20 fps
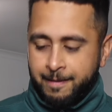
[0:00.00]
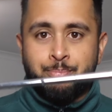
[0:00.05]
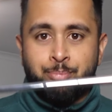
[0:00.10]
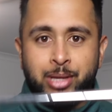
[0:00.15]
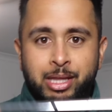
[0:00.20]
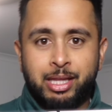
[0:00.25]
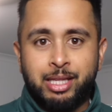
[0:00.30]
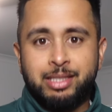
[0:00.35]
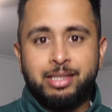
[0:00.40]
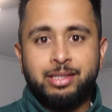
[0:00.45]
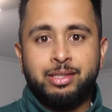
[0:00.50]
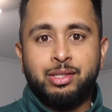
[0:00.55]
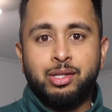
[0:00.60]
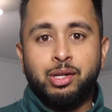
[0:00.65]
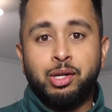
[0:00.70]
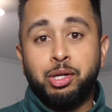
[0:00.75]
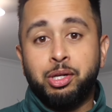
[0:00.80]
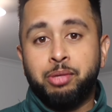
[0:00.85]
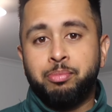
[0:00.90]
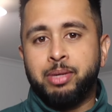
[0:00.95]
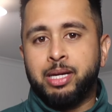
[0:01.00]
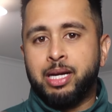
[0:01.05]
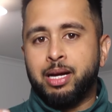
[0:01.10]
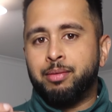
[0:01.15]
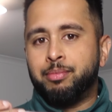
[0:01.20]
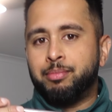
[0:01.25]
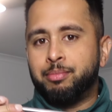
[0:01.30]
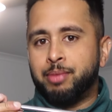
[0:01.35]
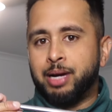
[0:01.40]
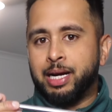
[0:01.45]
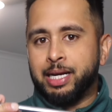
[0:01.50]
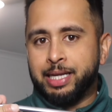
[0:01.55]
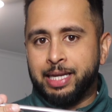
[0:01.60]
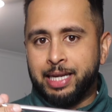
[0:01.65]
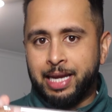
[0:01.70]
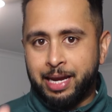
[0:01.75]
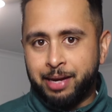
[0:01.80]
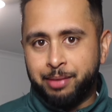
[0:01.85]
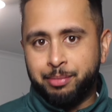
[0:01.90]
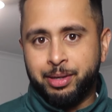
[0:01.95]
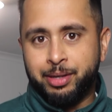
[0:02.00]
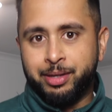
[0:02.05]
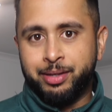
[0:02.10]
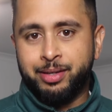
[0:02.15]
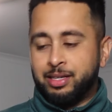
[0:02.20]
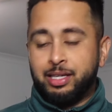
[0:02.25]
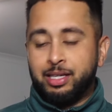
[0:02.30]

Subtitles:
But this has slowly become my gamer.